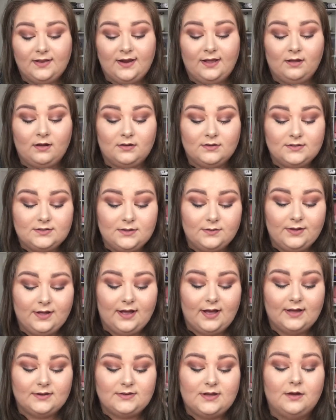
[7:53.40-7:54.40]
And I also
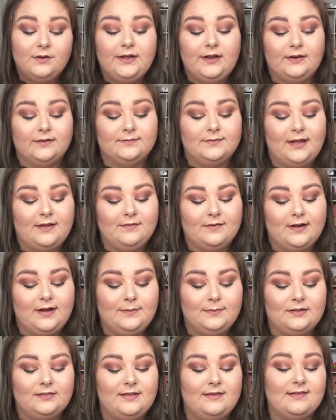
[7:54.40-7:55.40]
got, oh here, I forgot
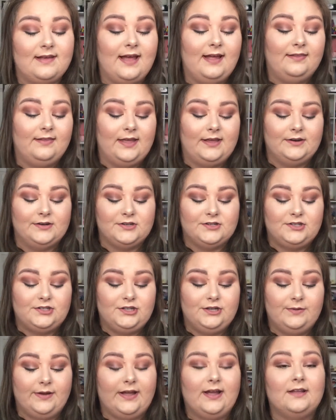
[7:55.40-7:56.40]
about these eyeliners
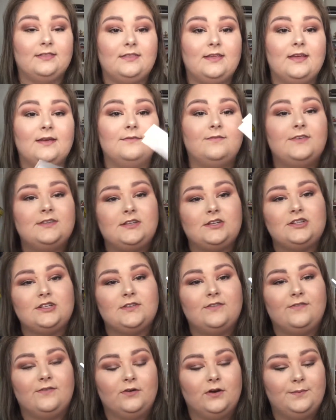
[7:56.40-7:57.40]
too. I got the
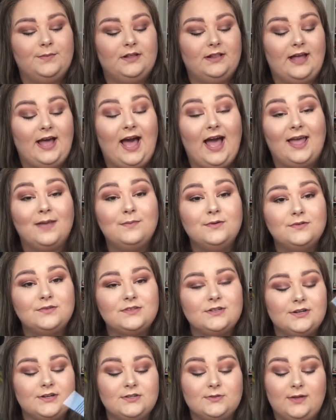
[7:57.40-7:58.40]
Physicians Formula Eye
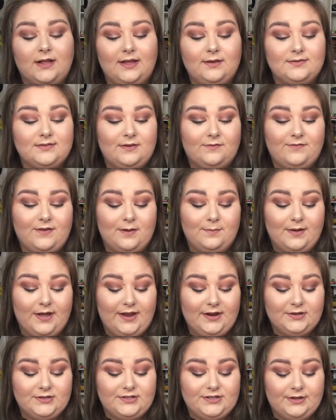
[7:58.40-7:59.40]
Boosters while I was at Fred
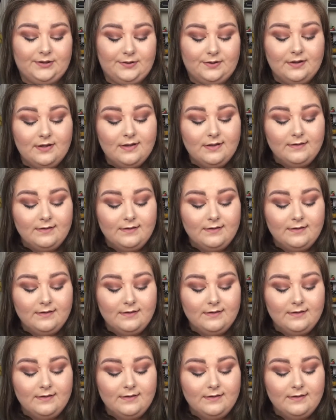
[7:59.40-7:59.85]
Meyer too.